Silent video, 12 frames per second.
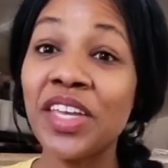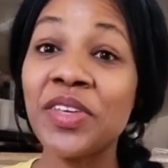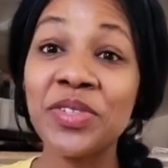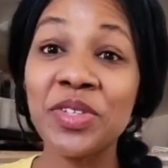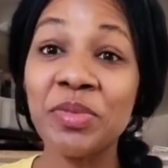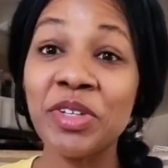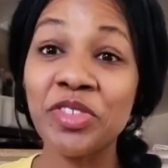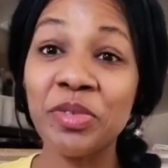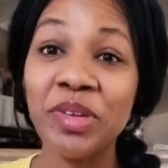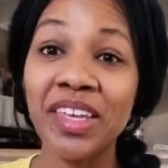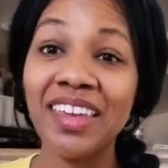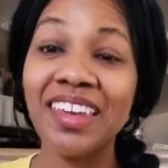thank you so much
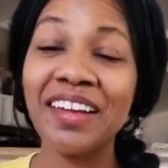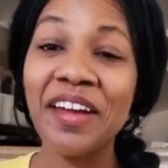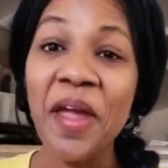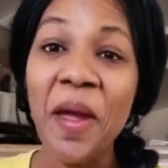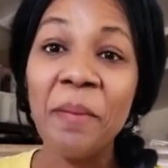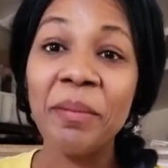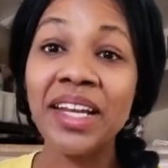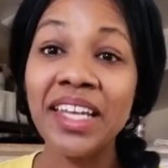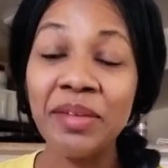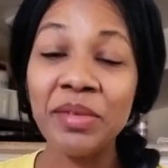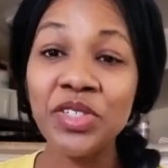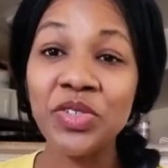for being here. My
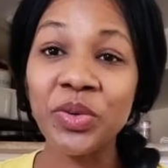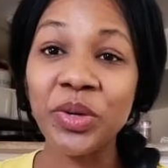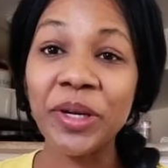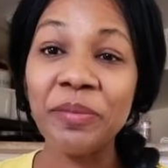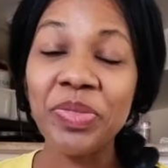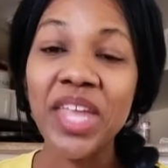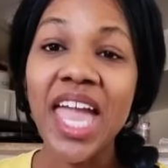name is Troy.